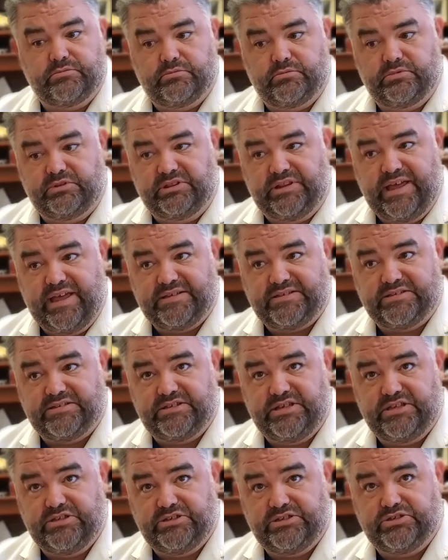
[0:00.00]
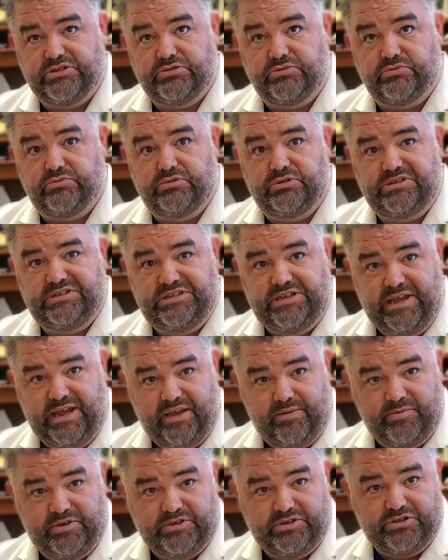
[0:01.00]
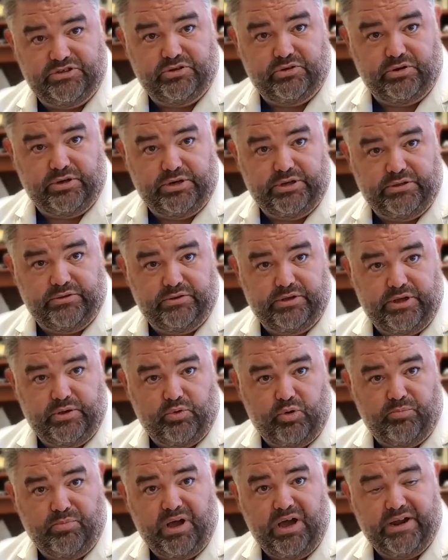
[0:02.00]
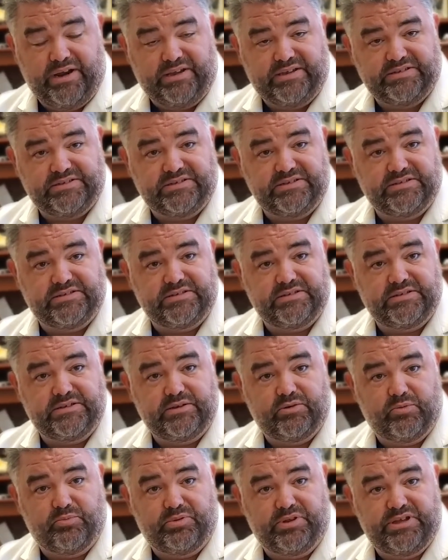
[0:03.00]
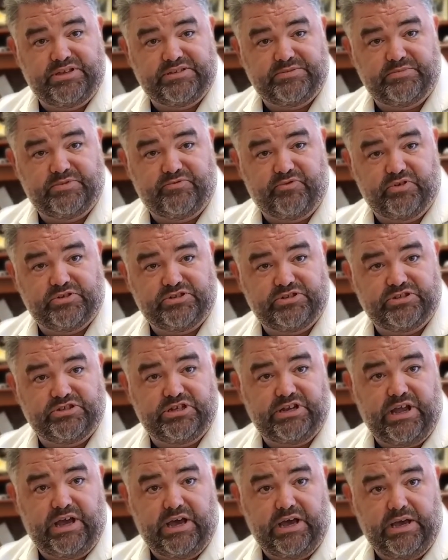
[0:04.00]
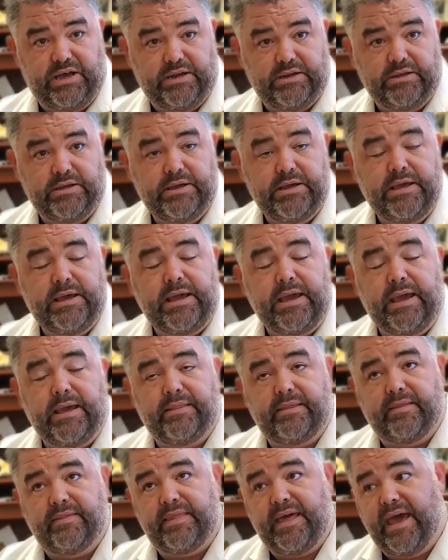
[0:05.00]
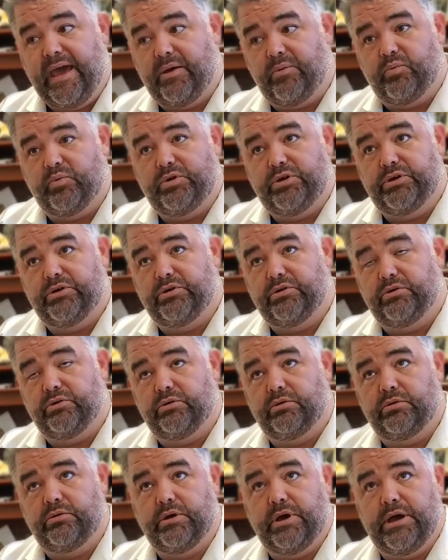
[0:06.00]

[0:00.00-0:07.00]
less tissue damage during a robotic-assisted knee replacement versus a non, and then that will